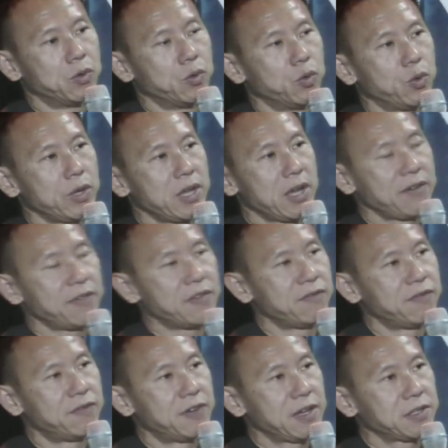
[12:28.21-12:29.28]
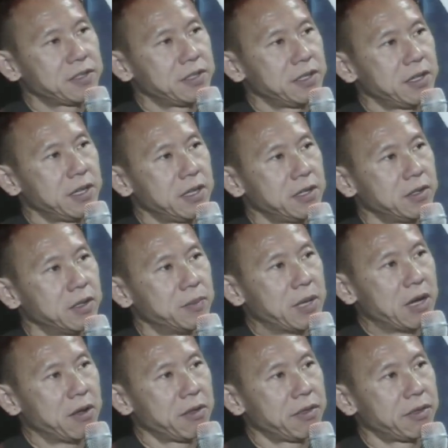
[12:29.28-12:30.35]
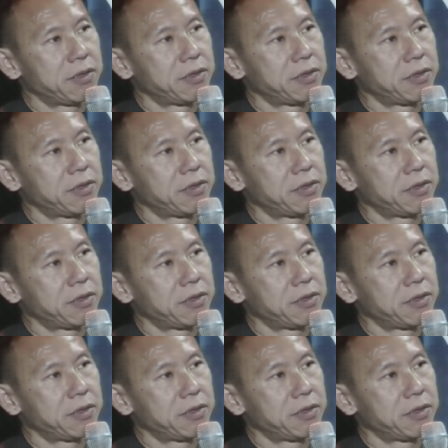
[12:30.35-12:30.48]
we have invested in about